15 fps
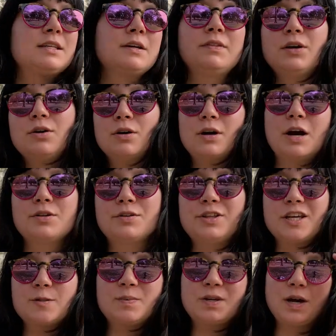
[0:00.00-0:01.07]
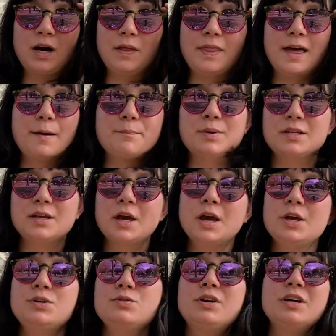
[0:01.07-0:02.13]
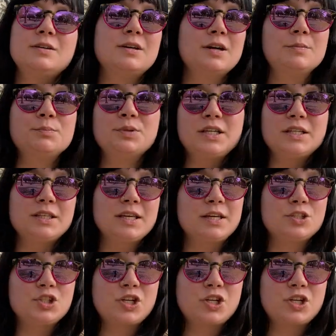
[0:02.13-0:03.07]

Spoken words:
definitely cook other things beyond that, but you can completely